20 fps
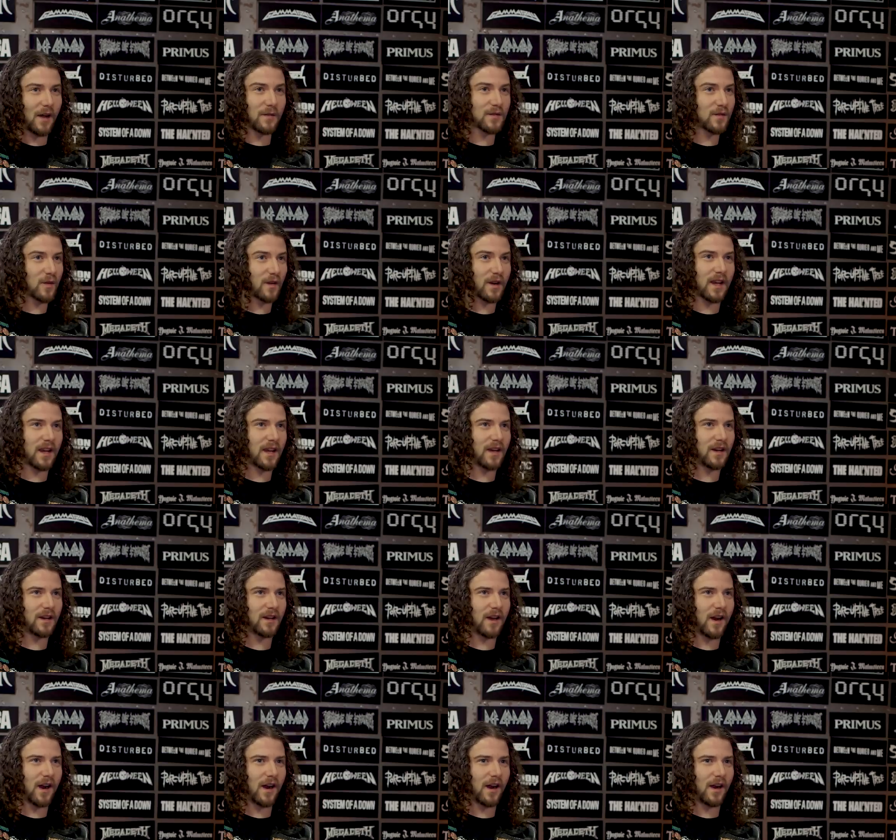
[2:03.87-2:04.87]
I was working in
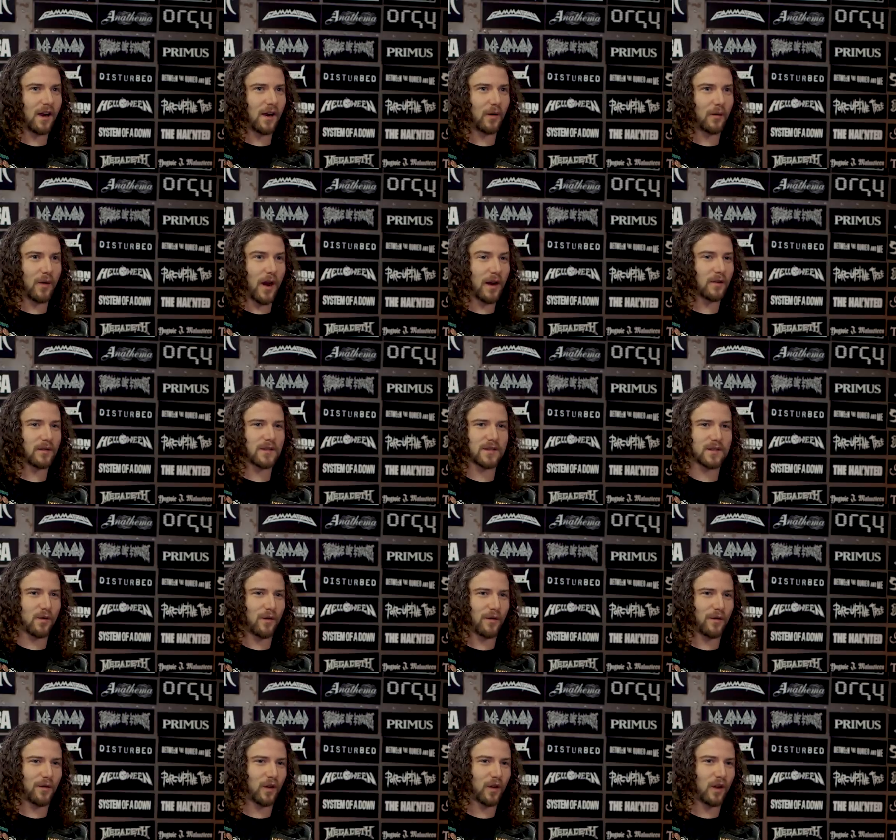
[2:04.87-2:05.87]
a record
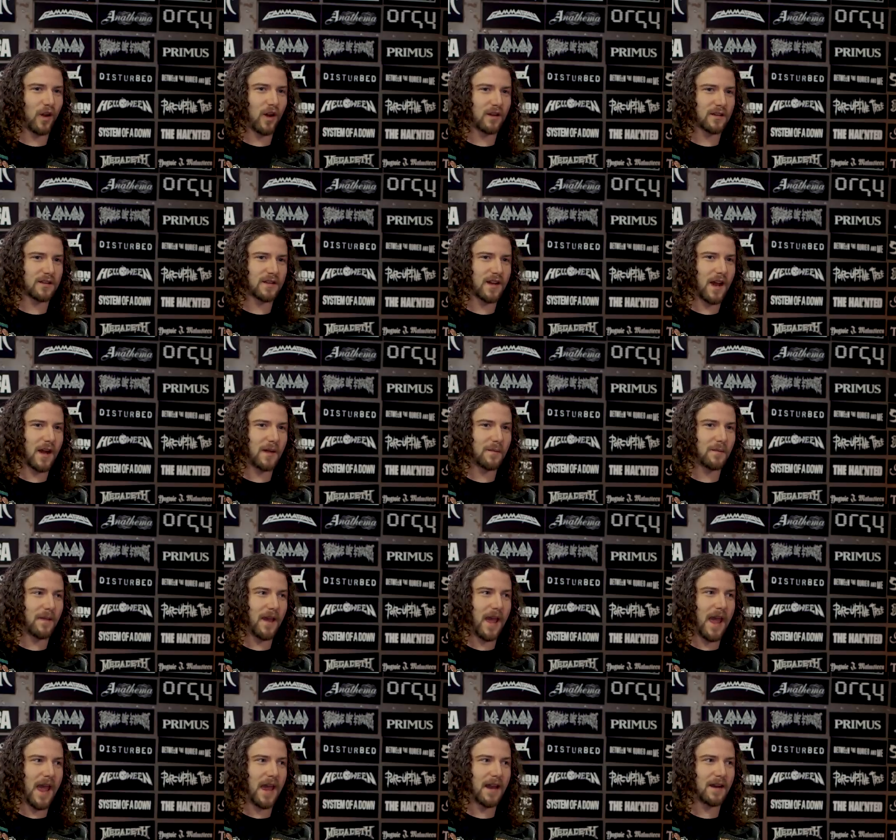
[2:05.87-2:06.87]
store for a long time,
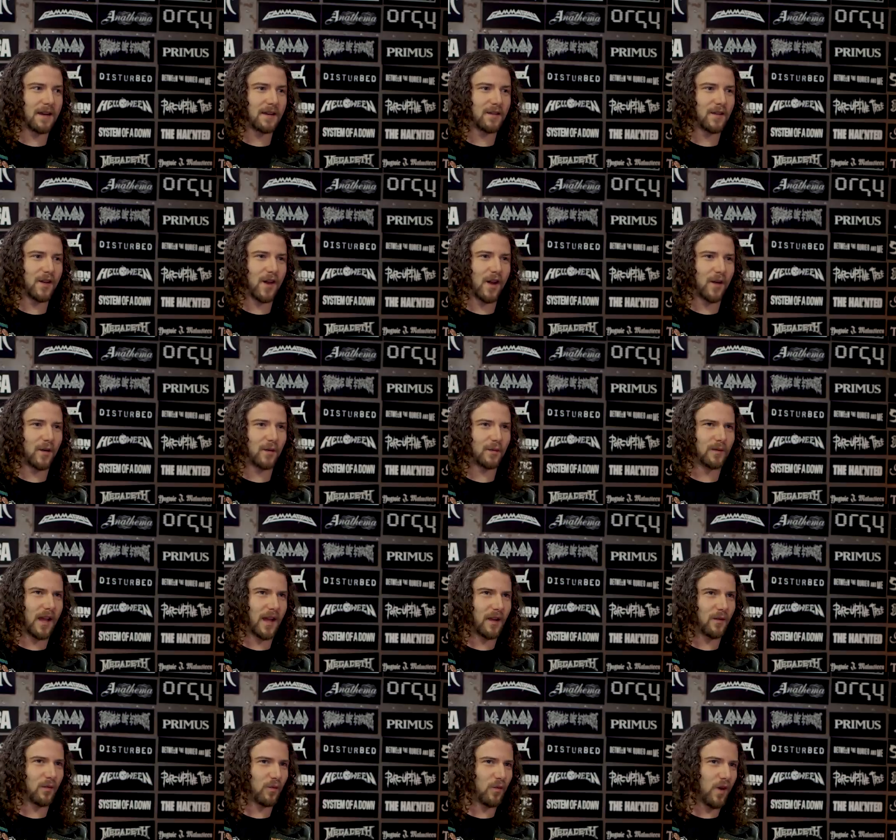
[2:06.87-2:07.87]
and the
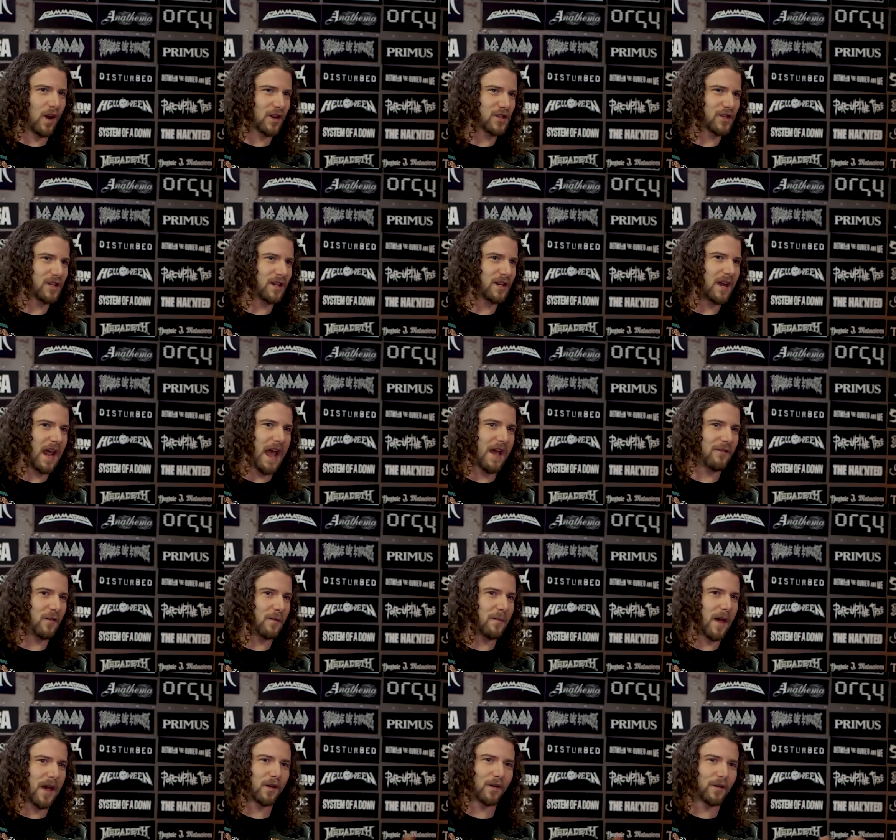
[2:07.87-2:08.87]
like Russian heavy
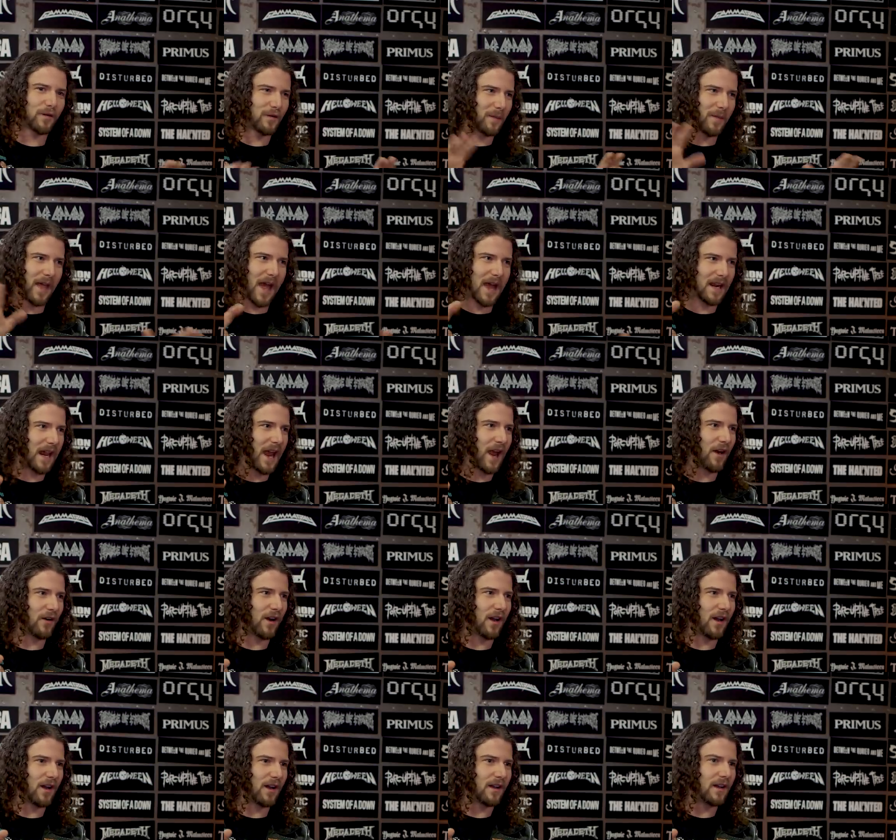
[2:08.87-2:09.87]
metal from that
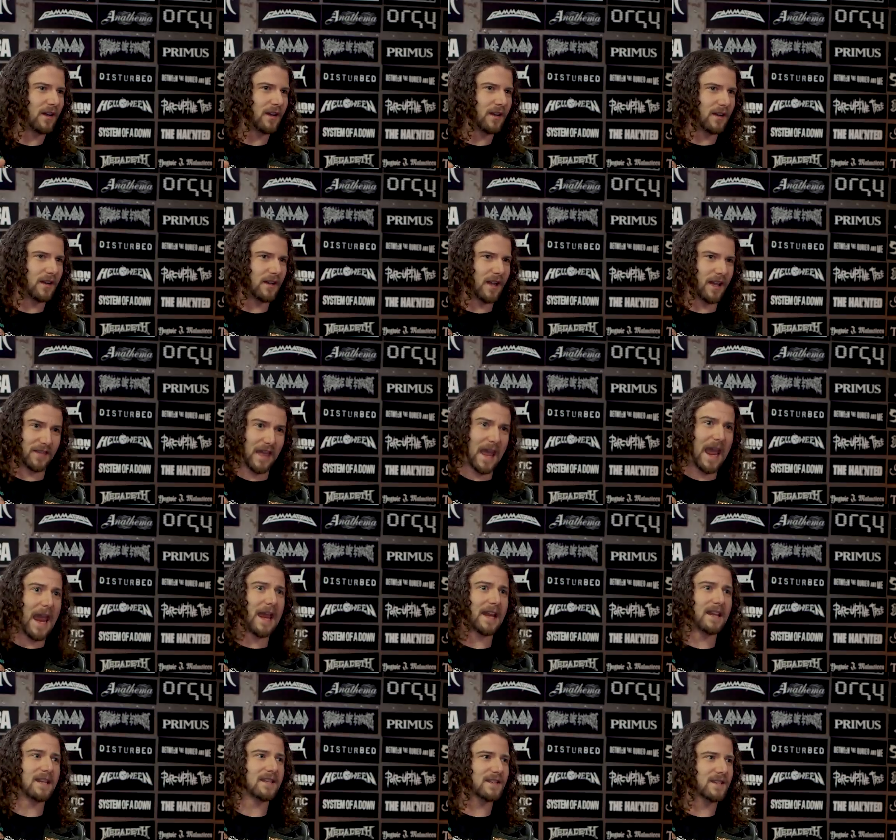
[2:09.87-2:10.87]
era, like the
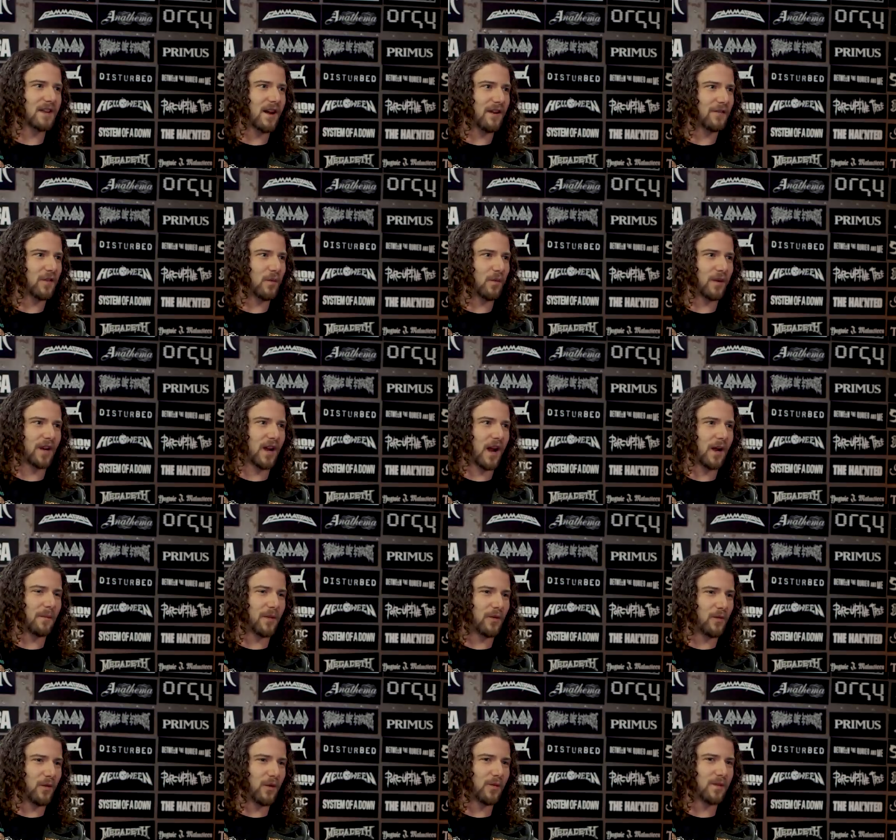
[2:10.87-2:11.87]
80s stuff that would come
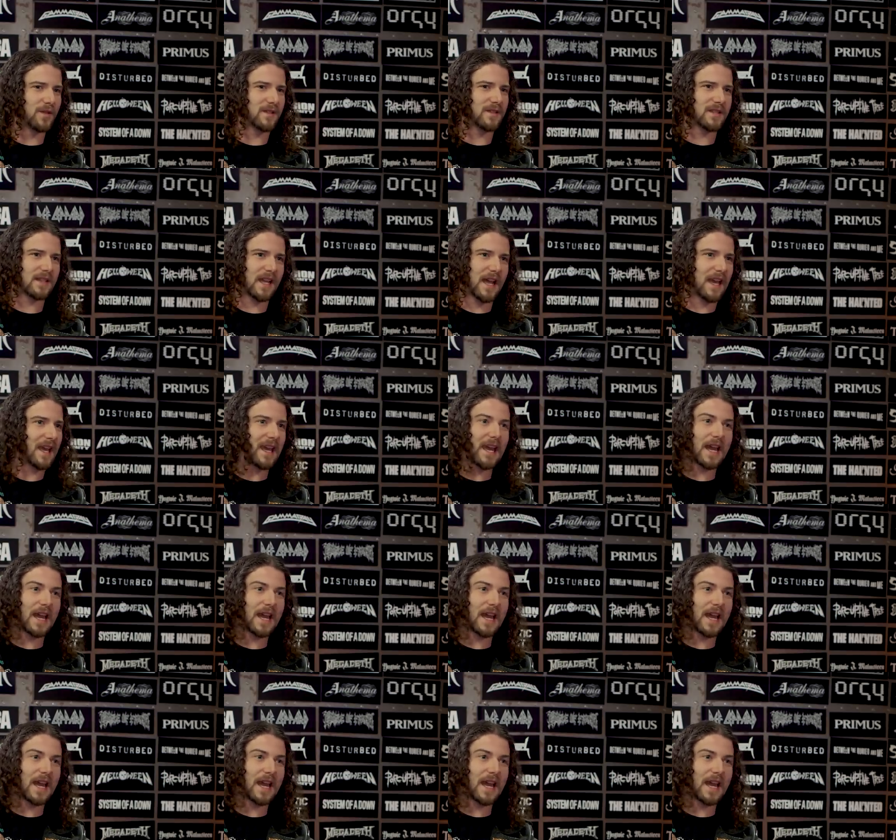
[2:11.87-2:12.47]
through, was like